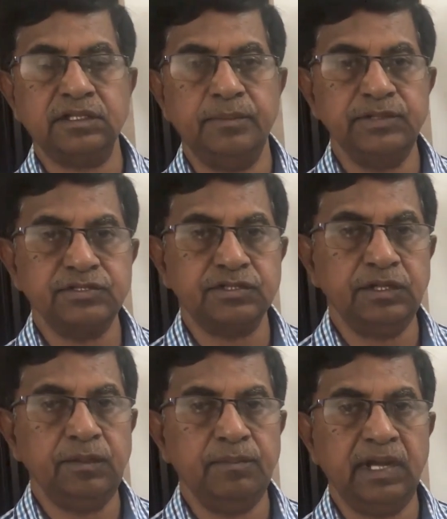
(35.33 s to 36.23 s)

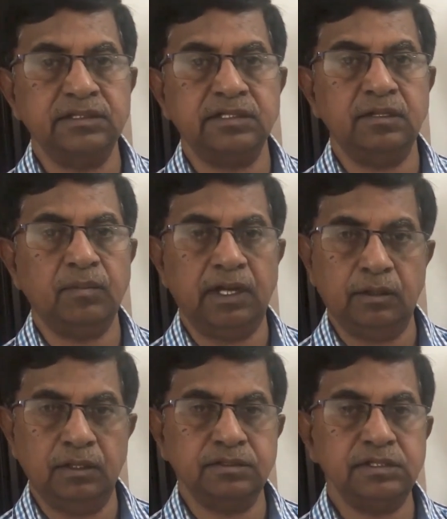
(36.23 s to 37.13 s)
chemistry, maths and
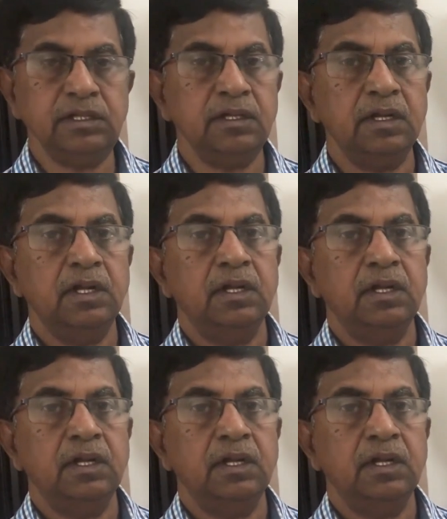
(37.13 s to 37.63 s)
biology,